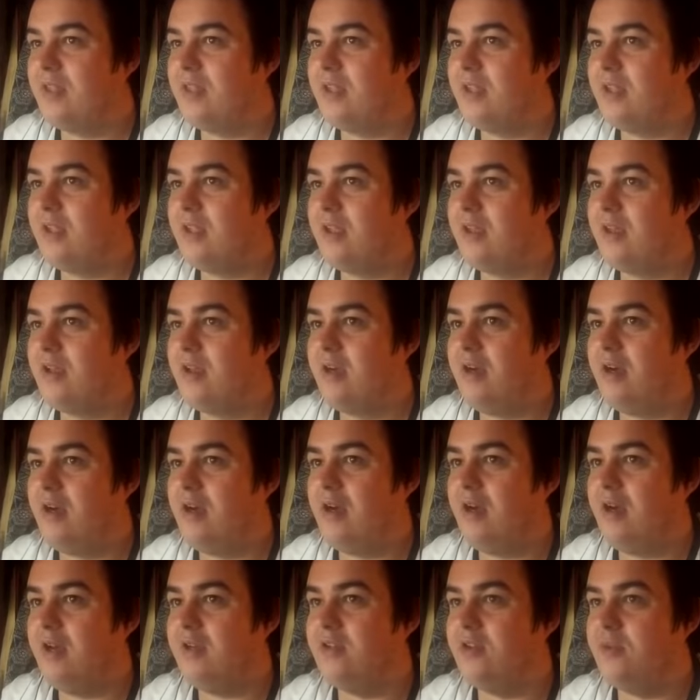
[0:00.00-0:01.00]
I
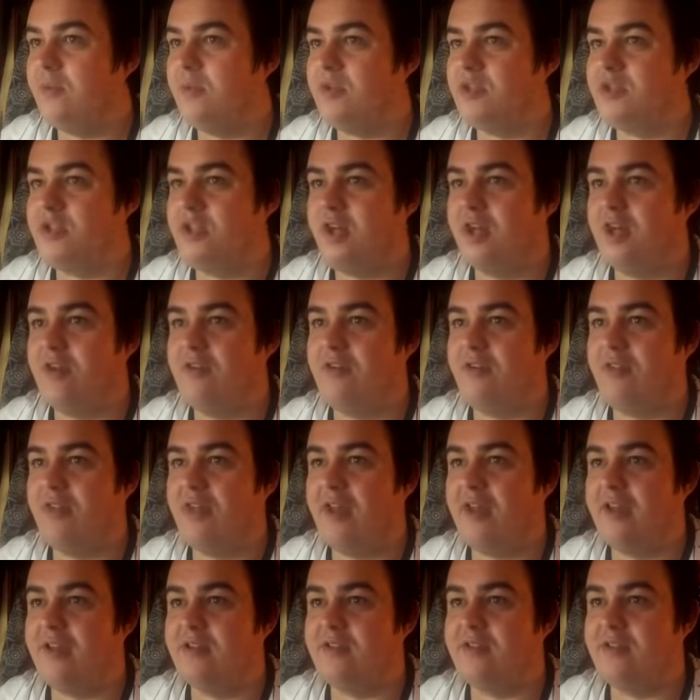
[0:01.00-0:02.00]
don't know what genre
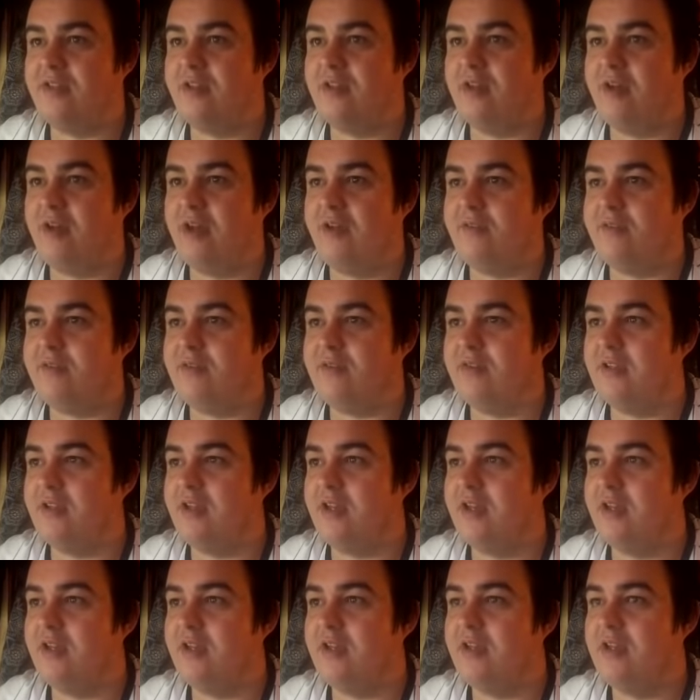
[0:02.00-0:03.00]
that is, though, I have to say.